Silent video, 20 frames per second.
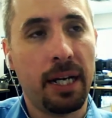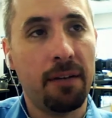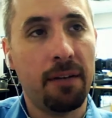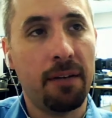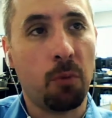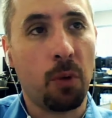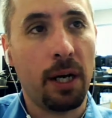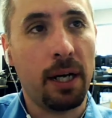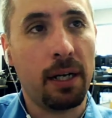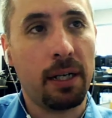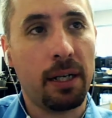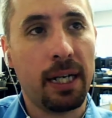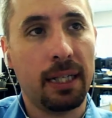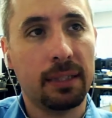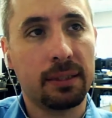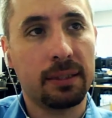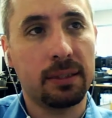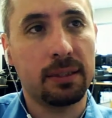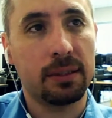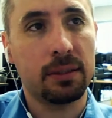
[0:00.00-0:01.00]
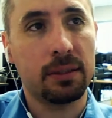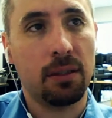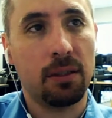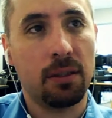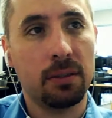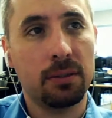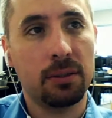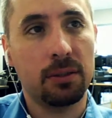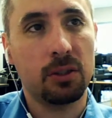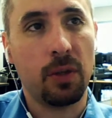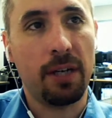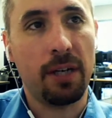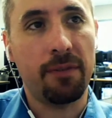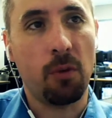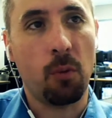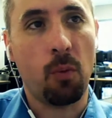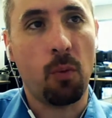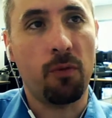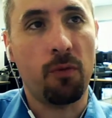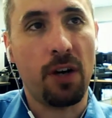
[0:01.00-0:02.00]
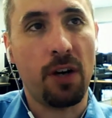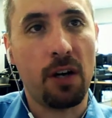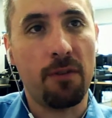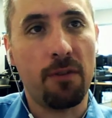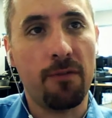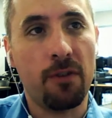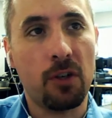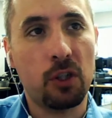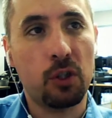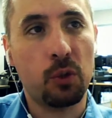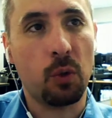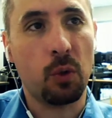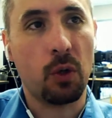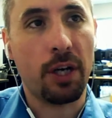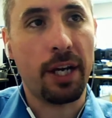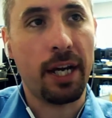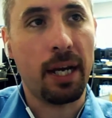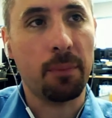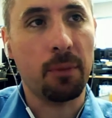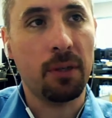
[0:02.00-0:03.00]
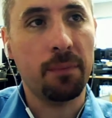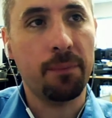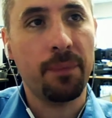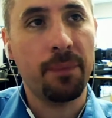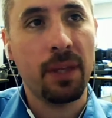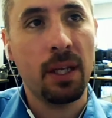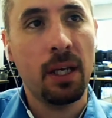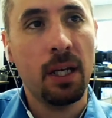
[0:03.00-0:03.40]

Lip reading: I have Wirecast installed, so I have a virtual camera.